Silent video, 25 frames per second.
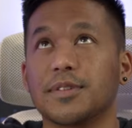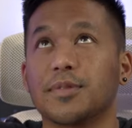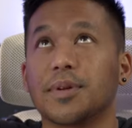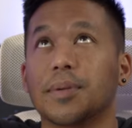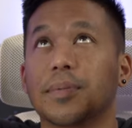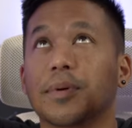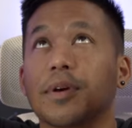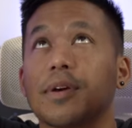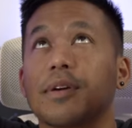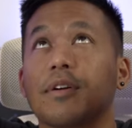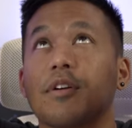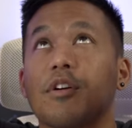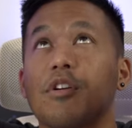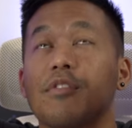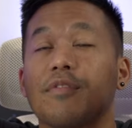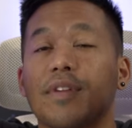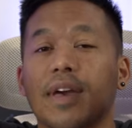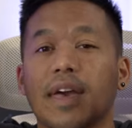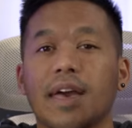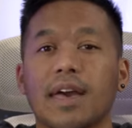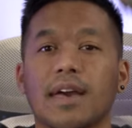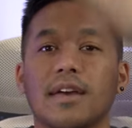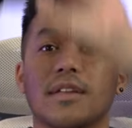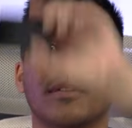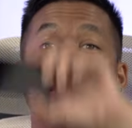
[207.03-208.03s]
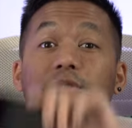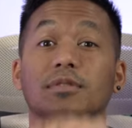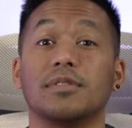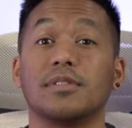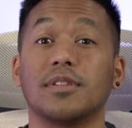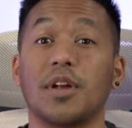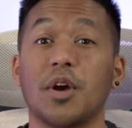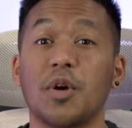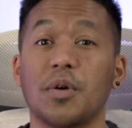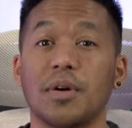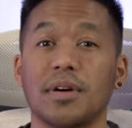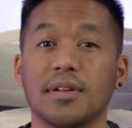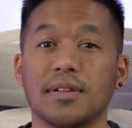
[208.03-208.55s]
when I'm going overhead or
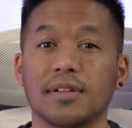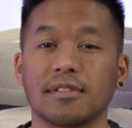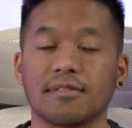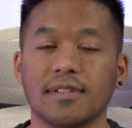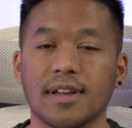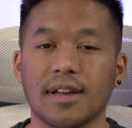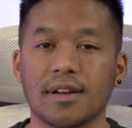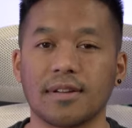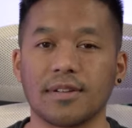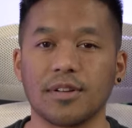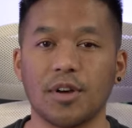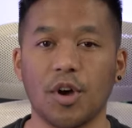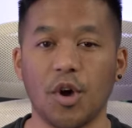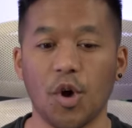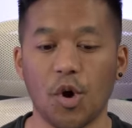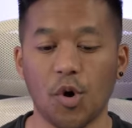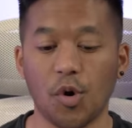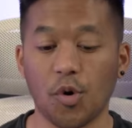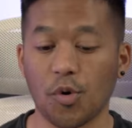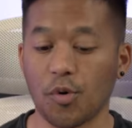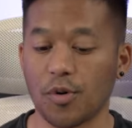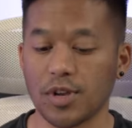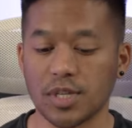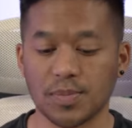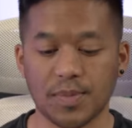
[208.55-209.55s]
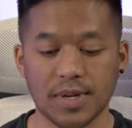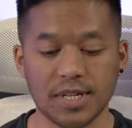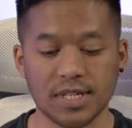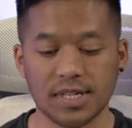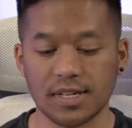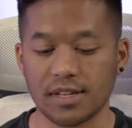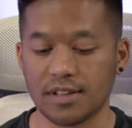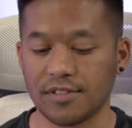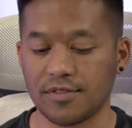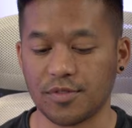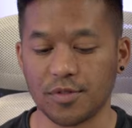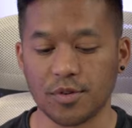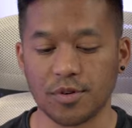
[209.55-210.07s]
low on the ground, or
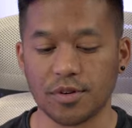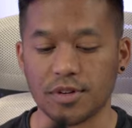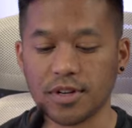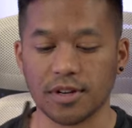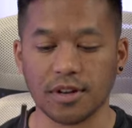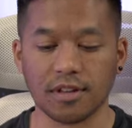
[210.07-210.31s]
especially for,